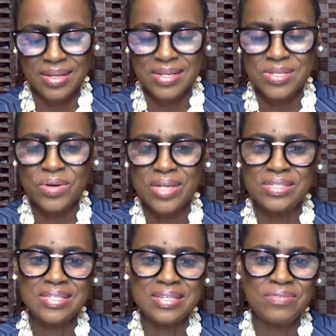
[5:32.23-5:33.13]
So I
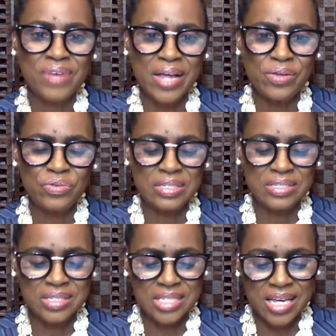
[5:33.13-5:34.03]
just invite you just
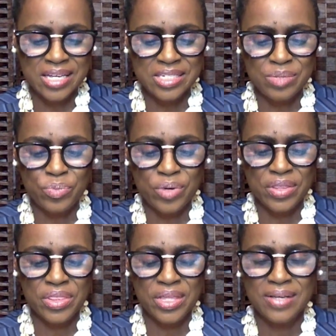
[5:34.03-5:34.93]
to take a deep
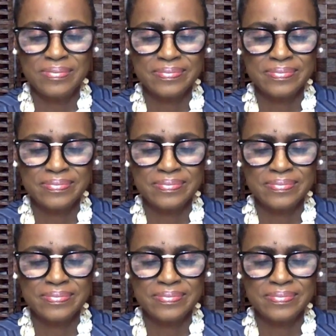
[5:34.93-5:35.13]
breath in